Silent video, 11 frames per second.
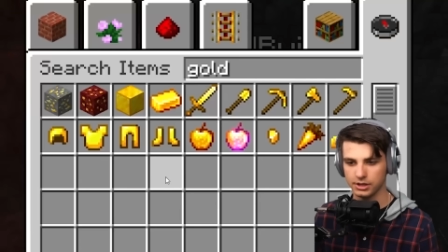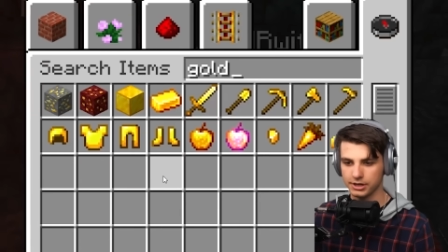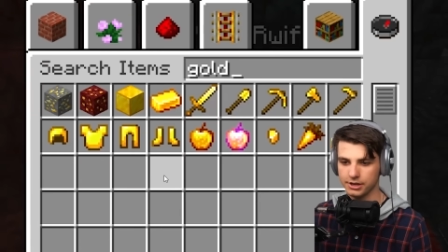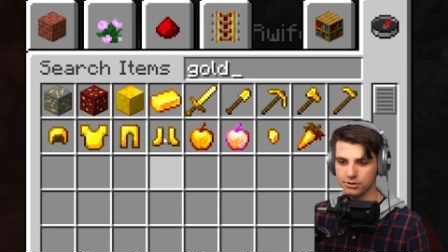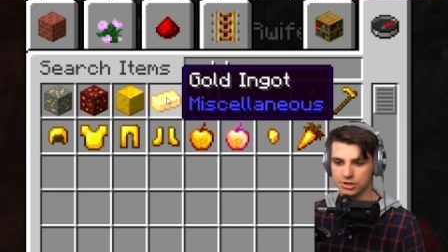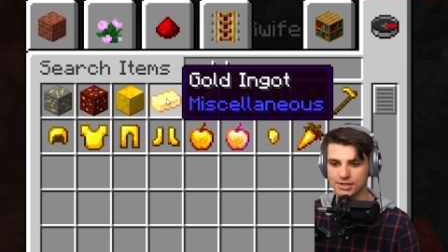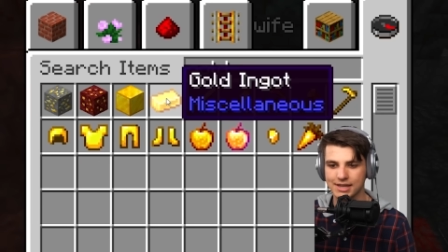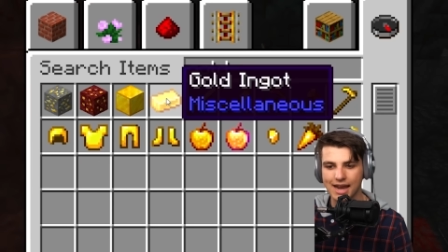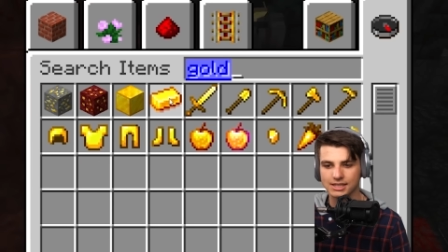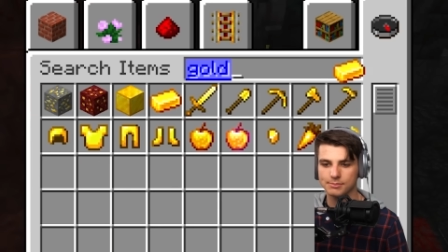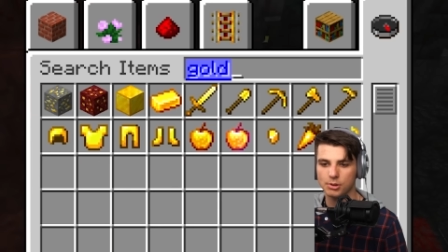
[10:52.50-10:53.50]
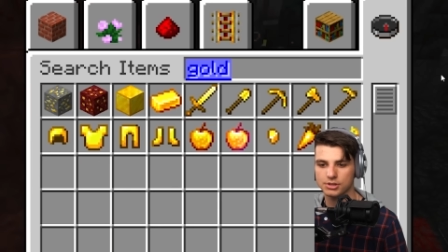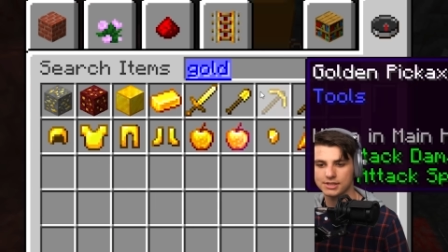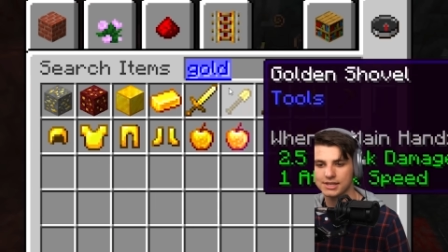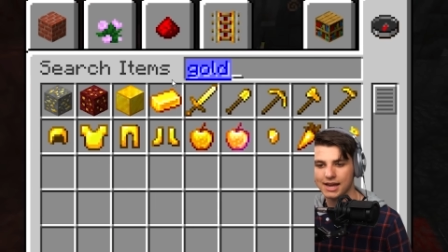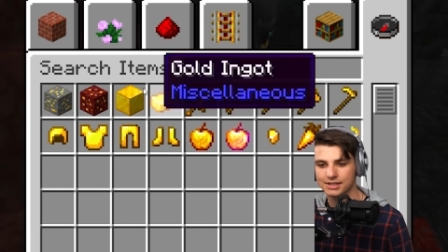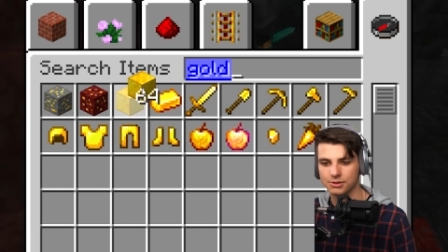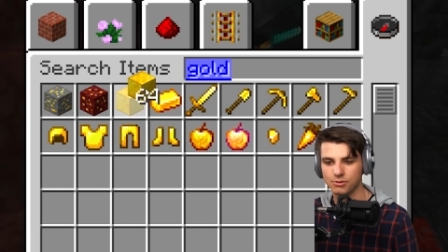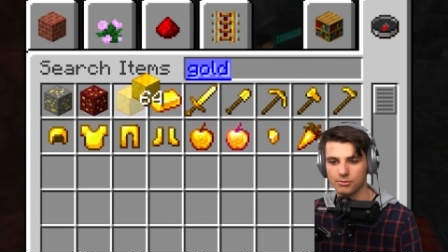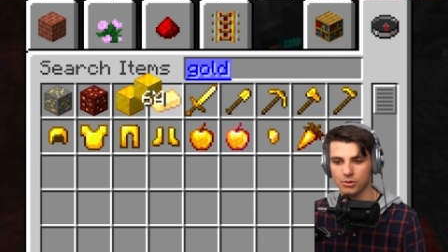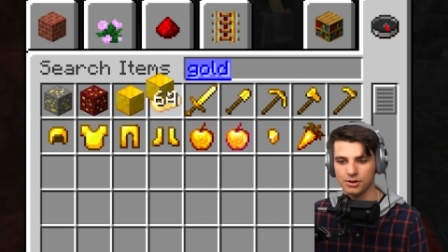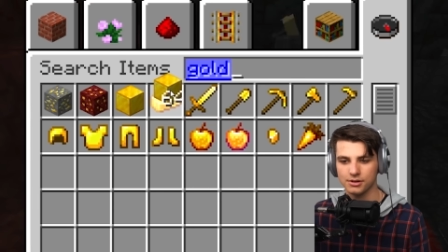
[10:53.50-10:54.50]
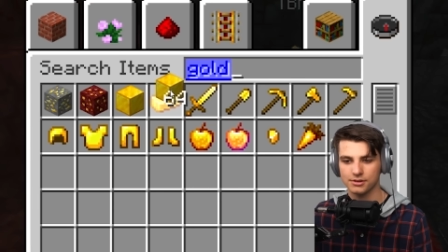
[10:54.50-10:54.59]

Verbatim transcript: here's stacks upon stacks. Do you want more?